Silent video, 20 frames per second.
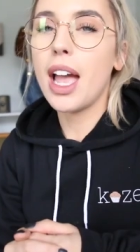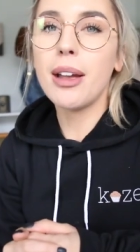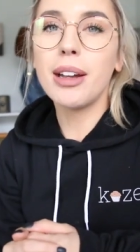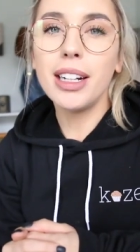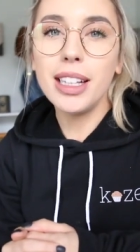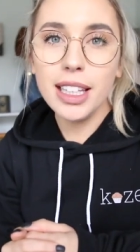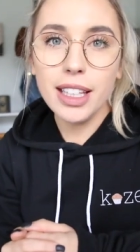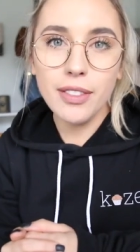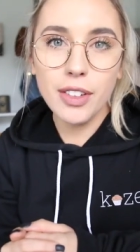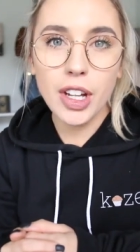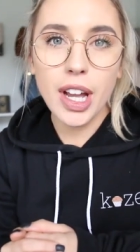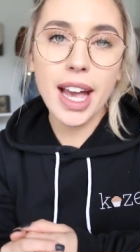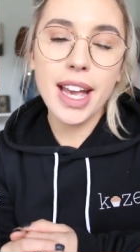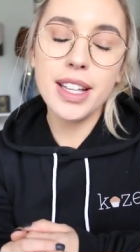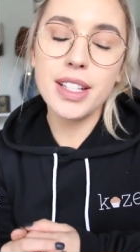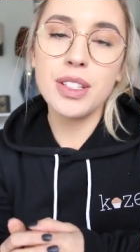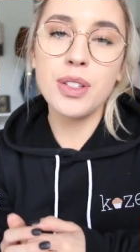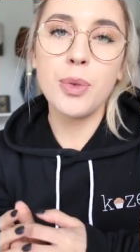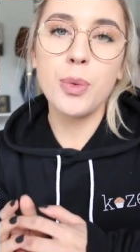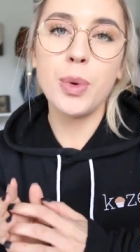I'm gonna leave you
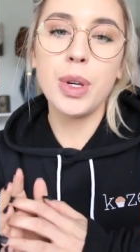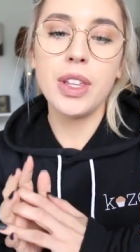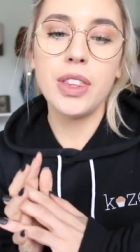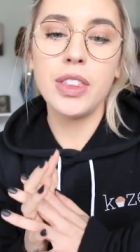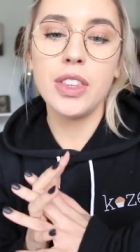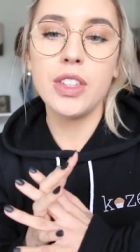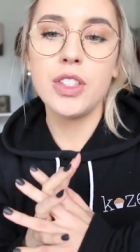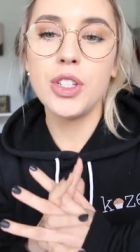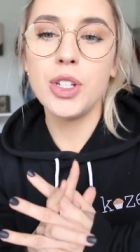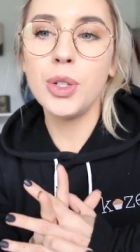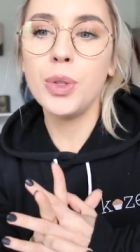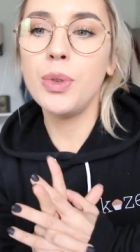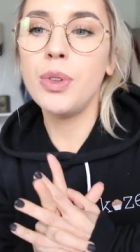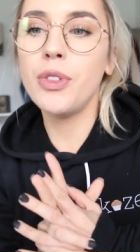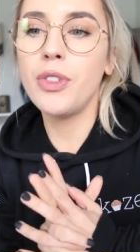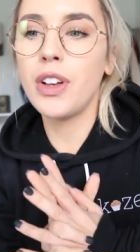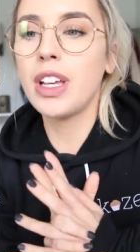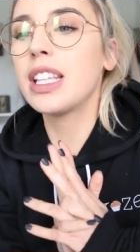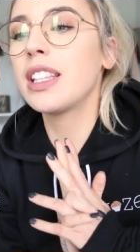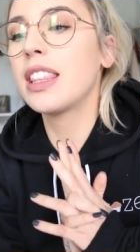guys with two
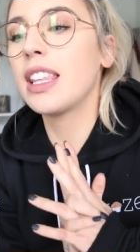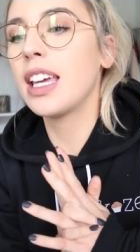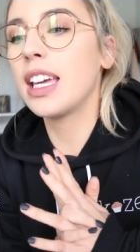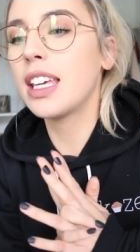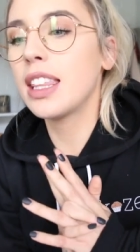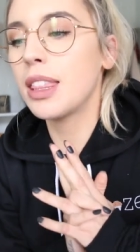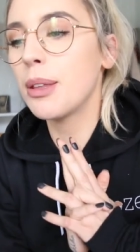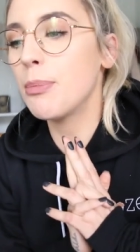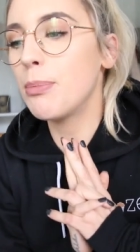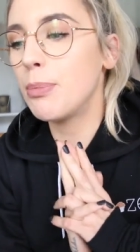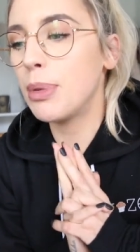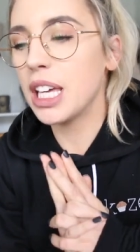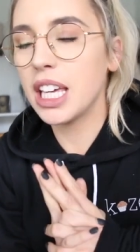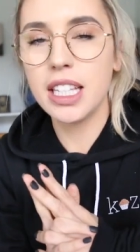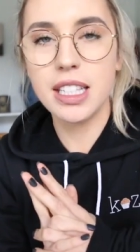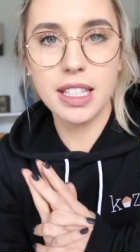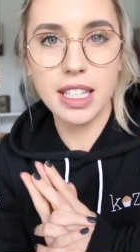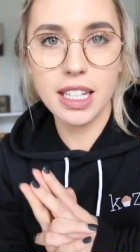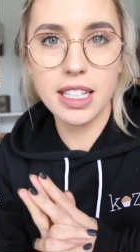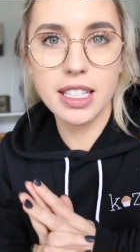of, I think, the
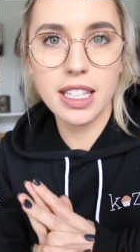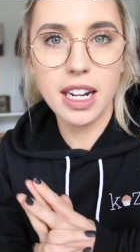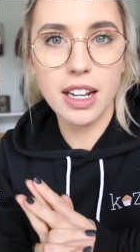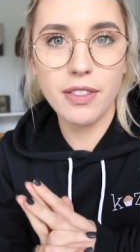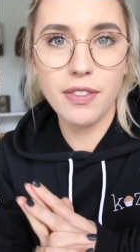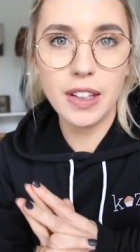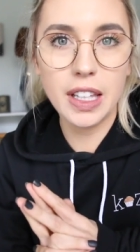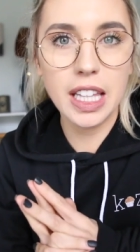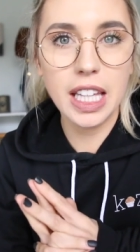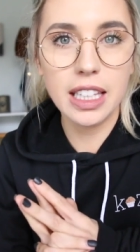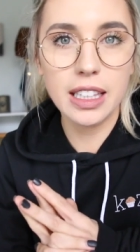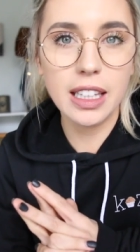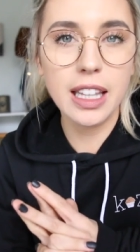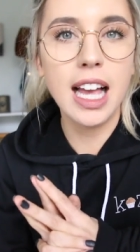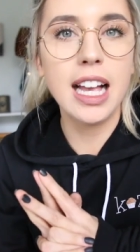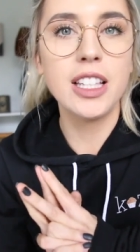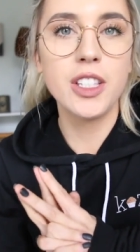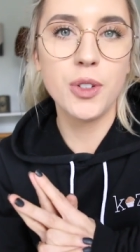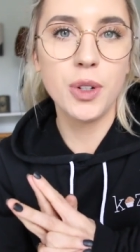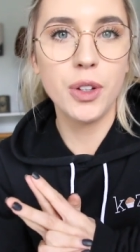biggest things that I feel like the
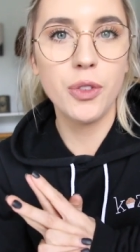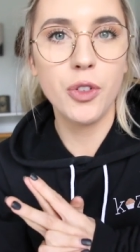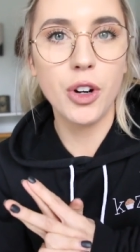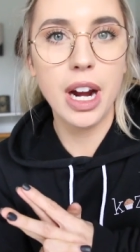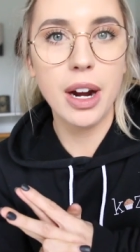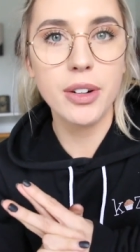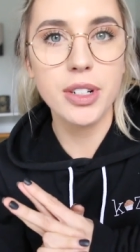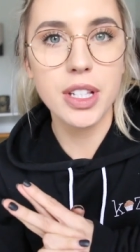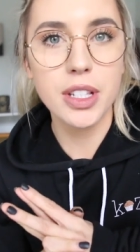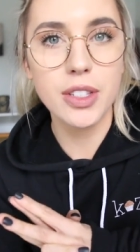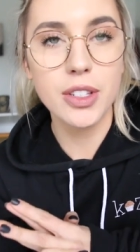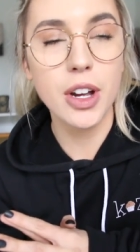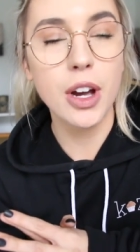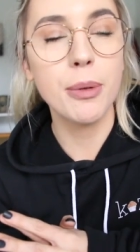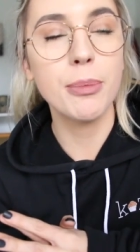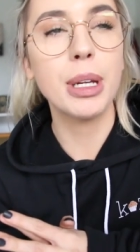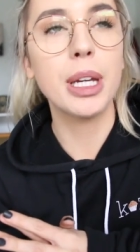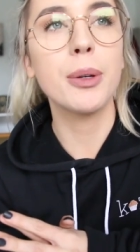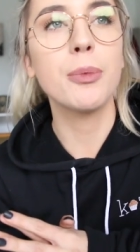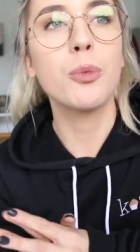last 24 hours has
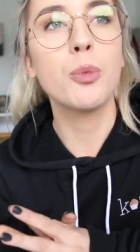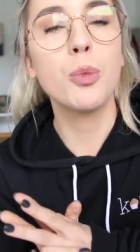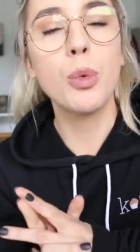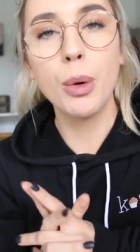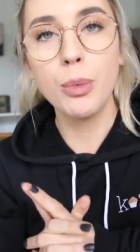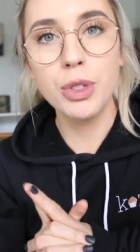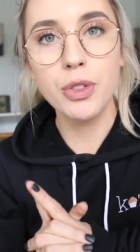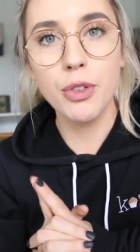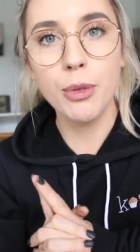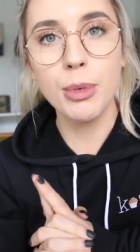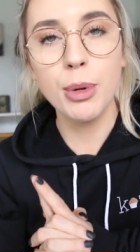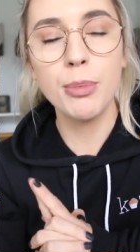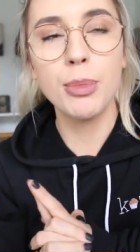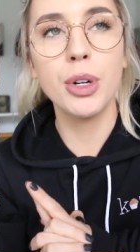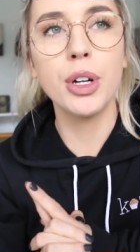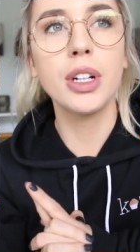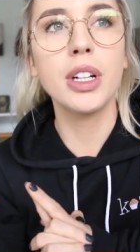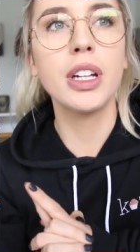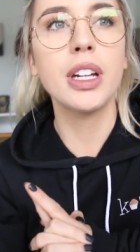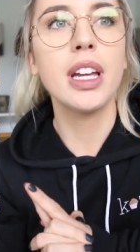taught me. One was from a
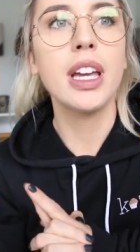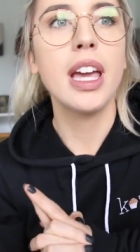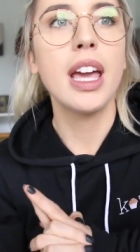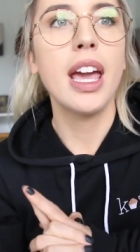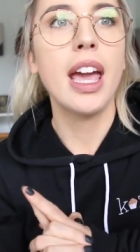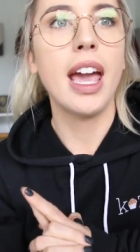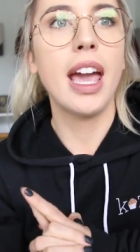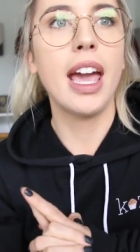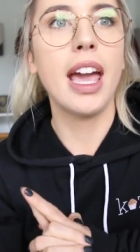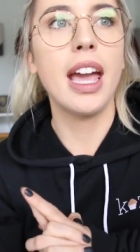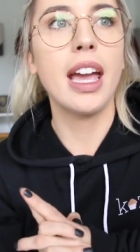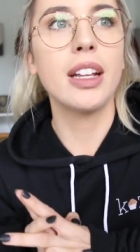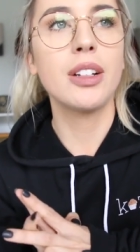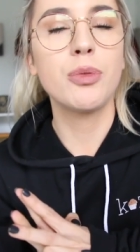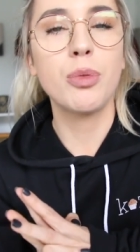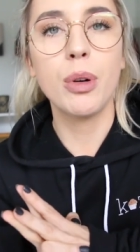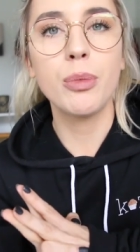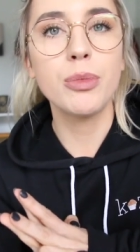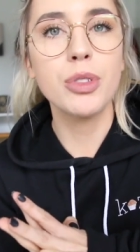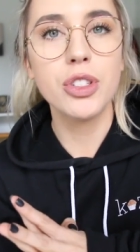book,
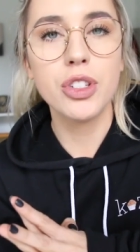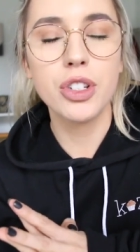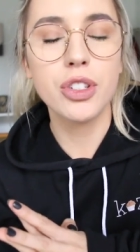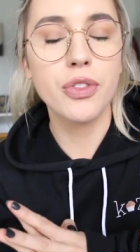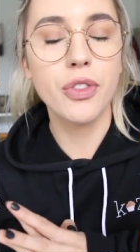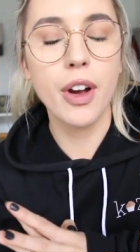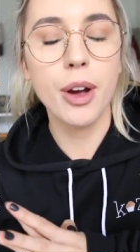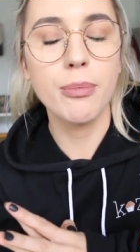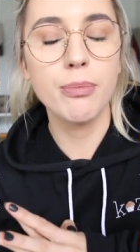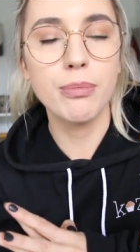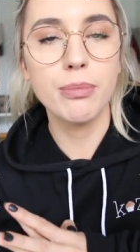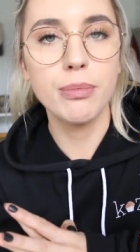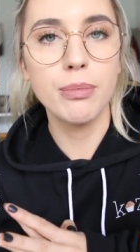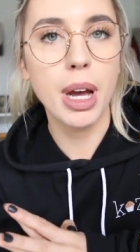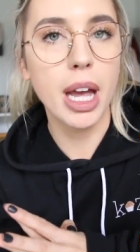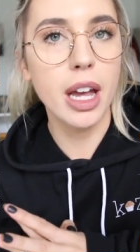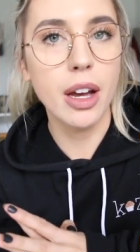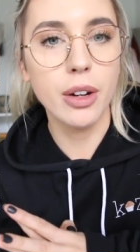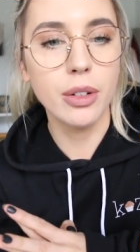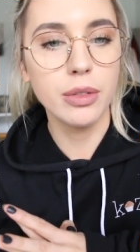and one was just from
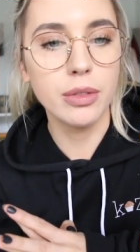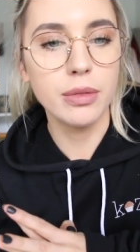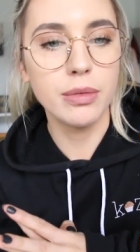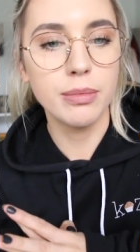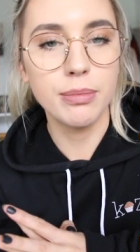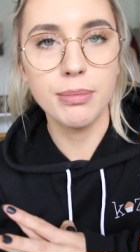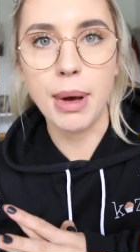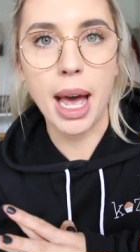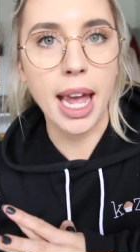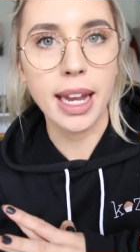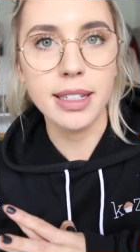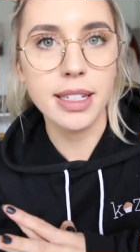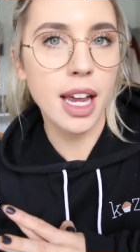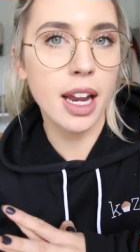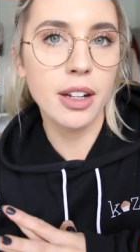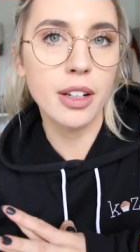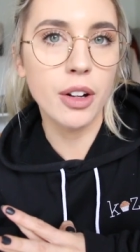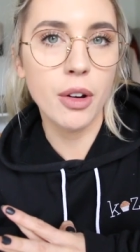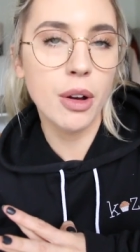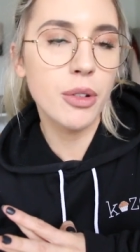my own mind.
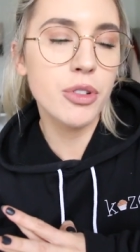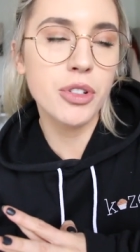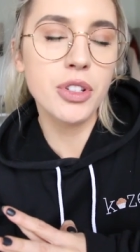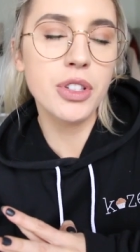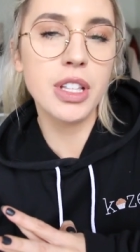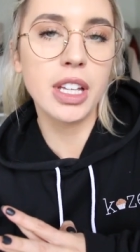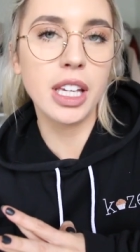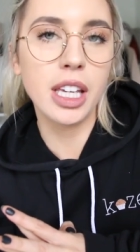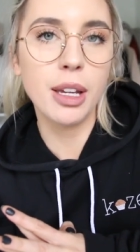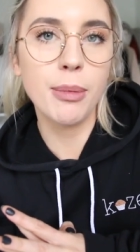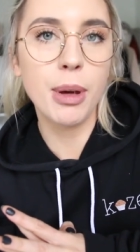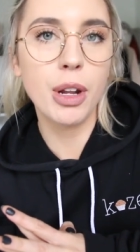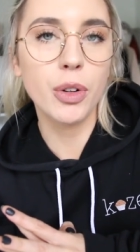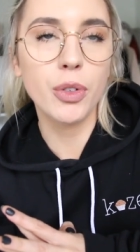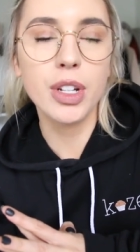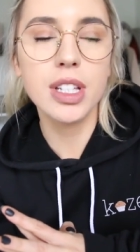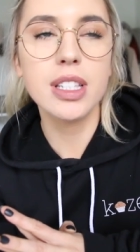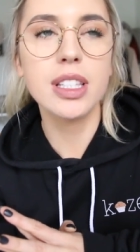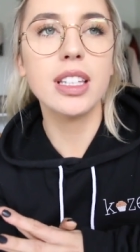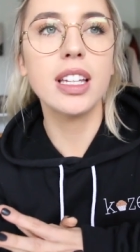I don't know, I was just thinking about
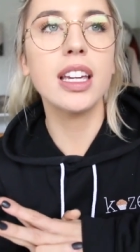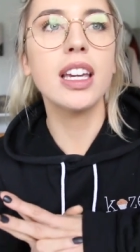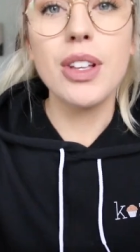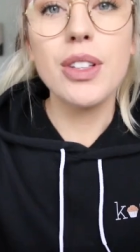it recently.